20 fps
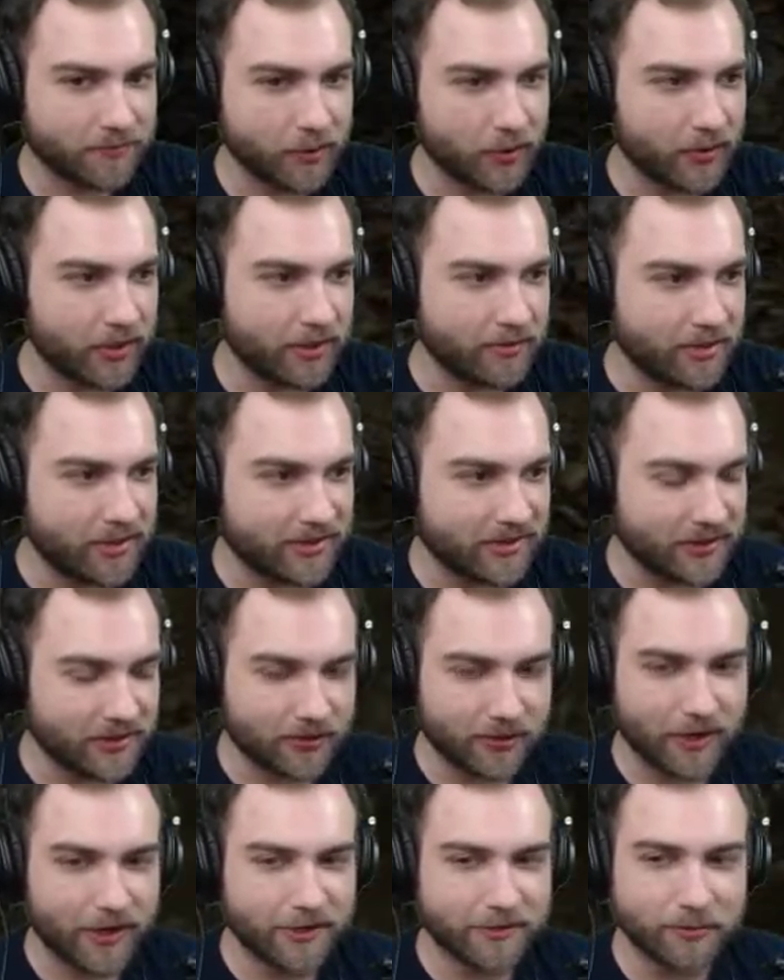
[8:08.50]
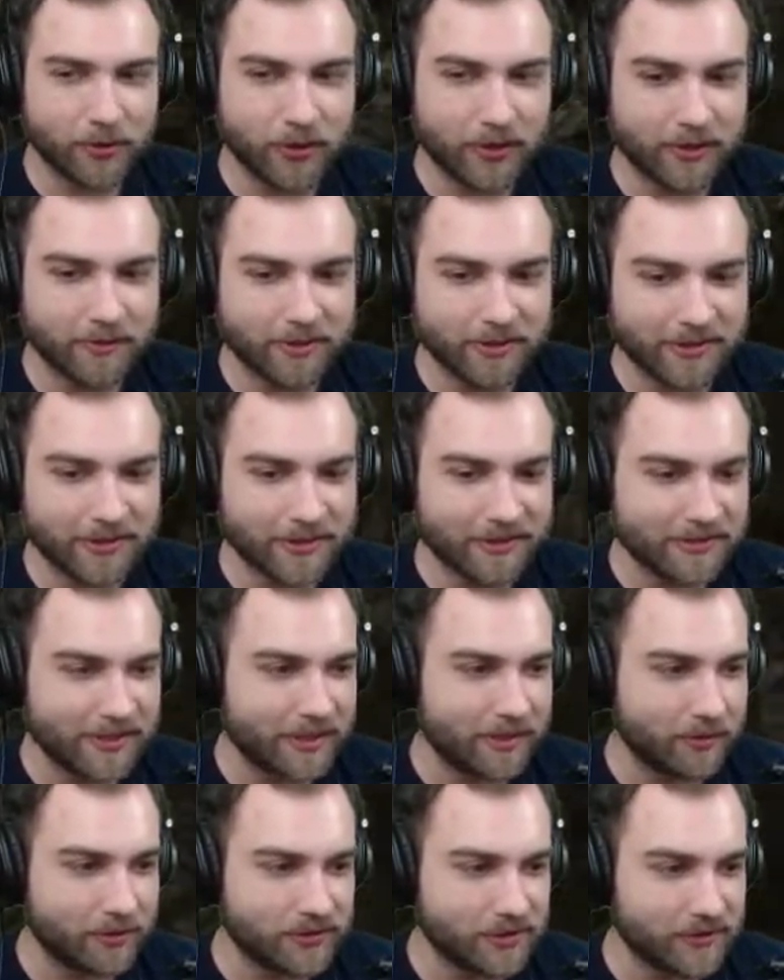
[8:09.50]
enemies, and the crossbow enemies in this
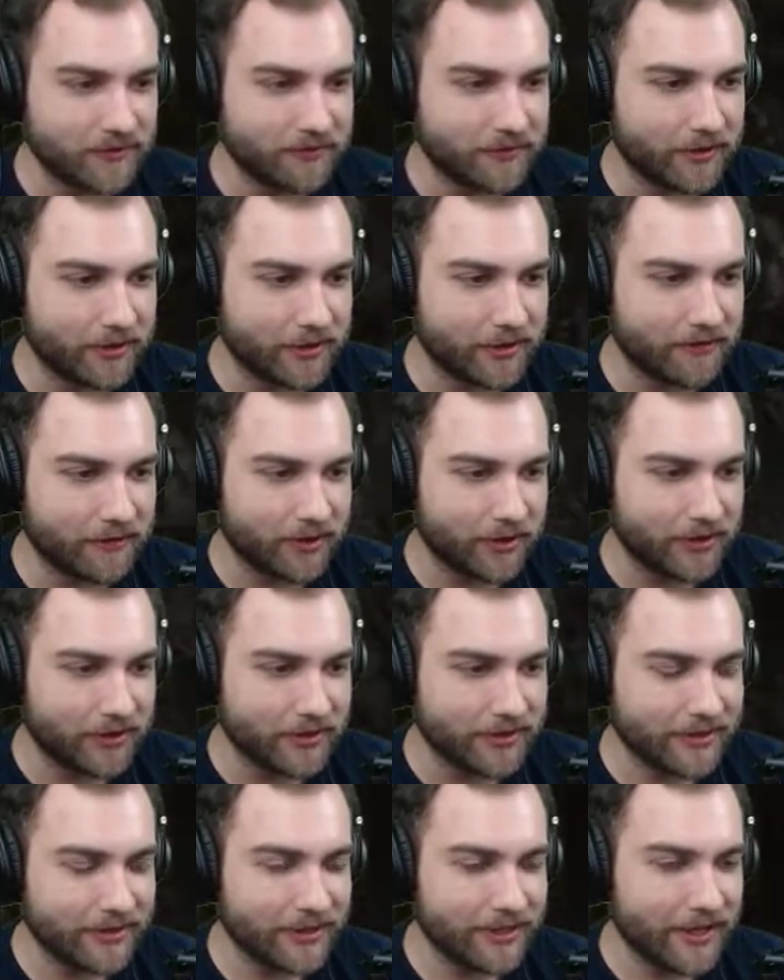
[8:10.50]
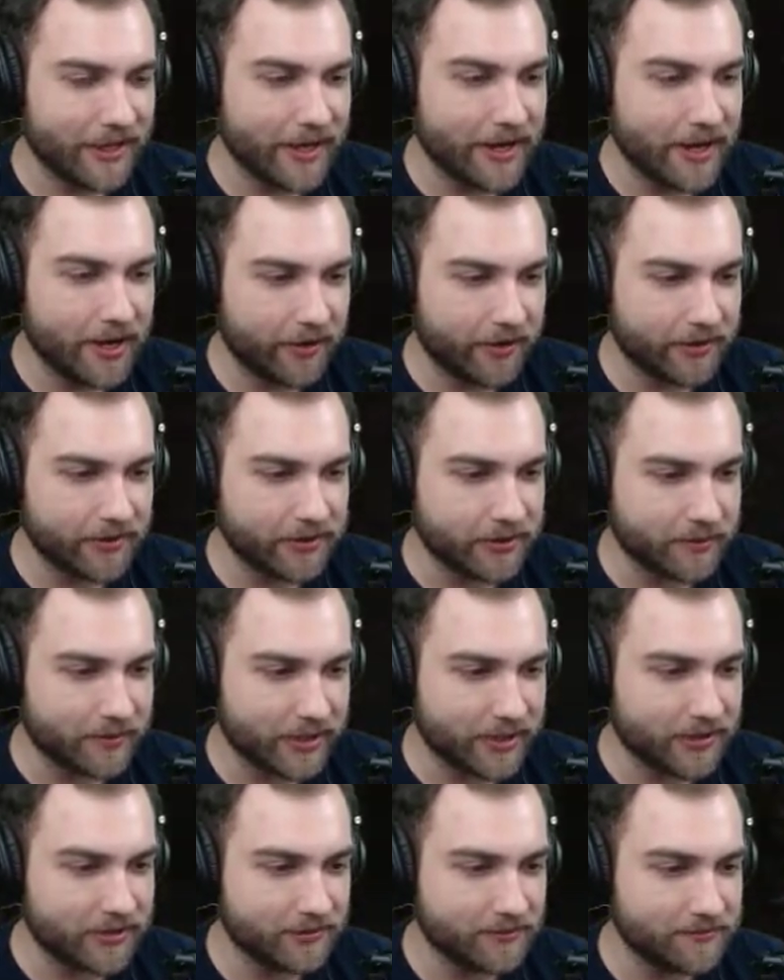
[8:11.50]
game are just very, very inherently
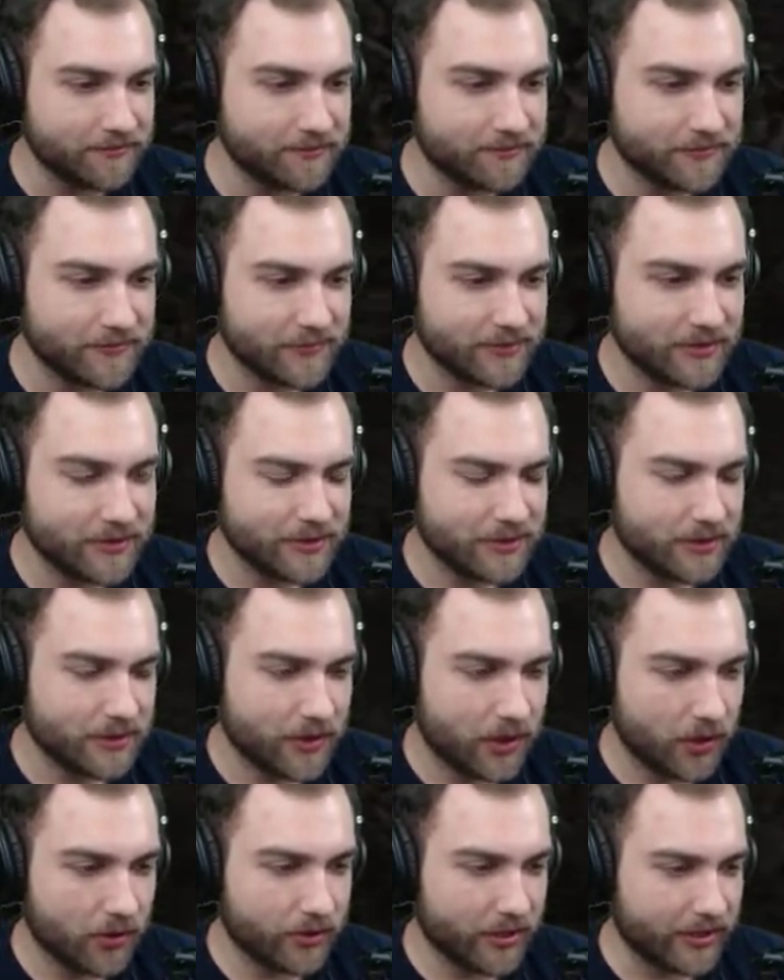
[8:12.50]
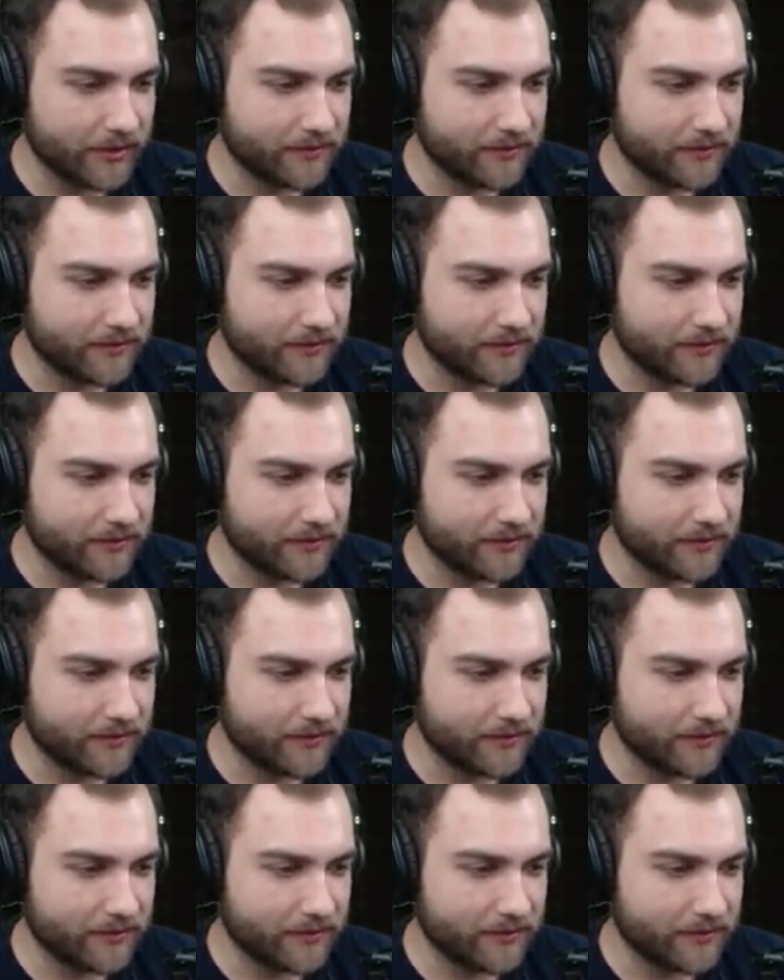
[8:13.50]
random. Okay.